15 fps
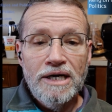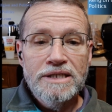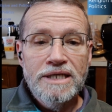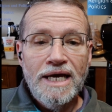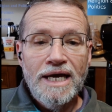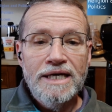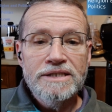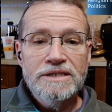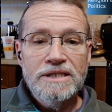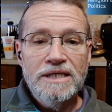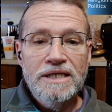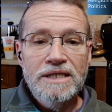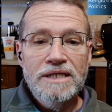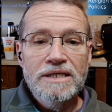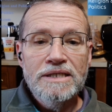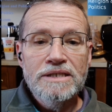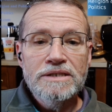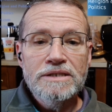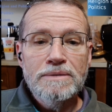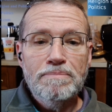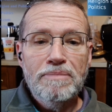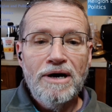The podcast
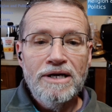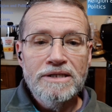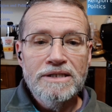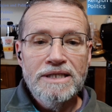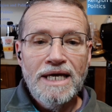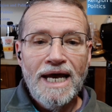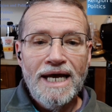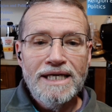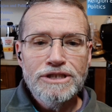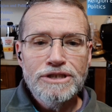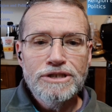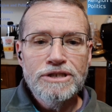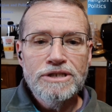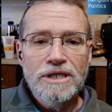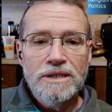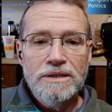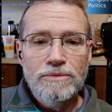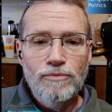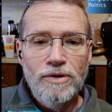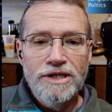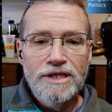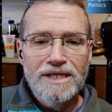is
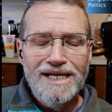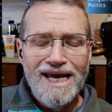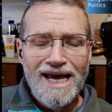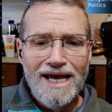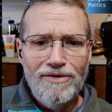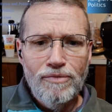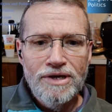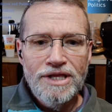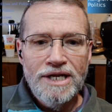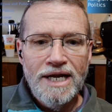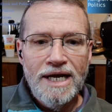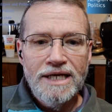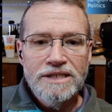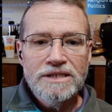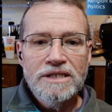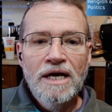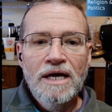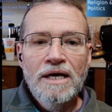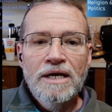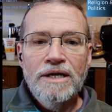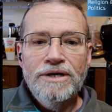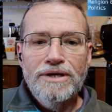podcasts with a with an
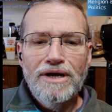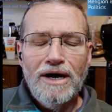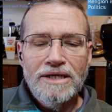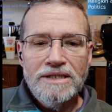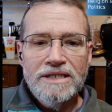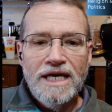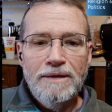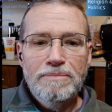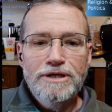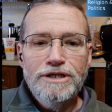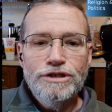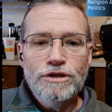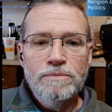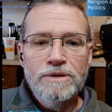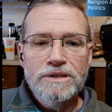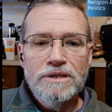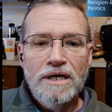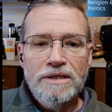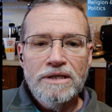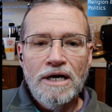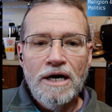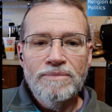S dot
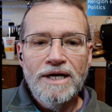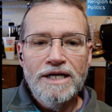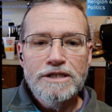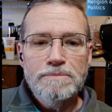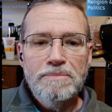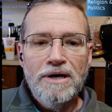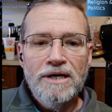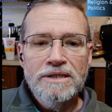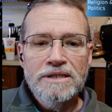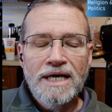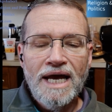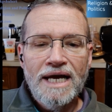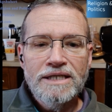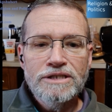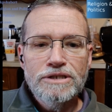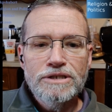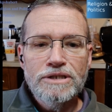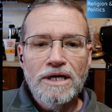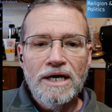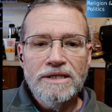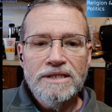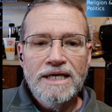kpshubert.com. That's
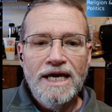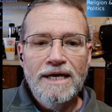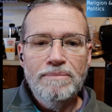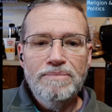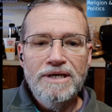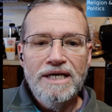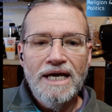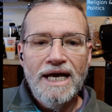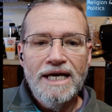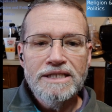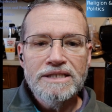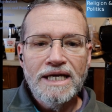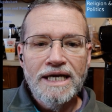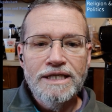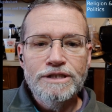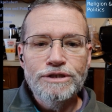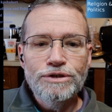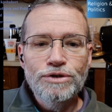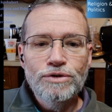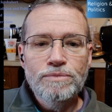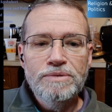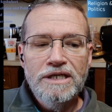
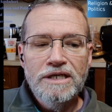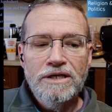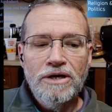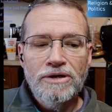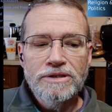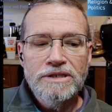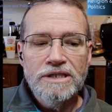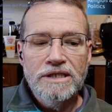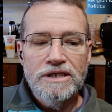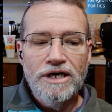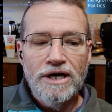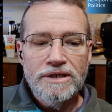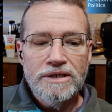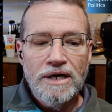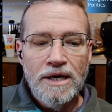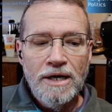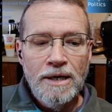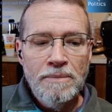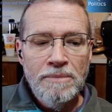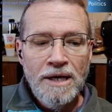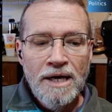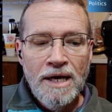
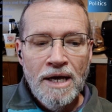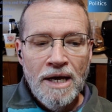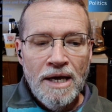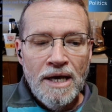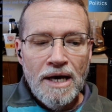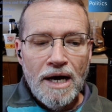podcasts.kpshubert.com.